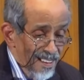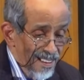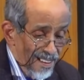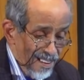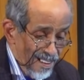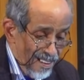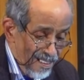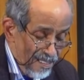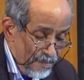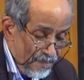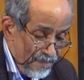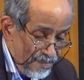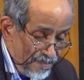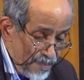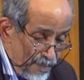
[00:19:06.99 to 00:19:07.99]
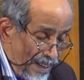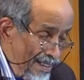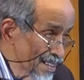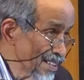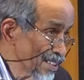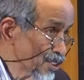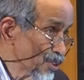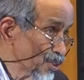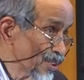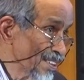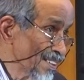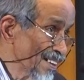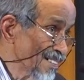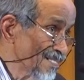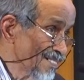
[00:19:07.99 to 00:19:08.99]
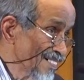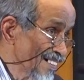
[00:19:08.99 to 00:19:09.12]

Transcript: Panini is to India.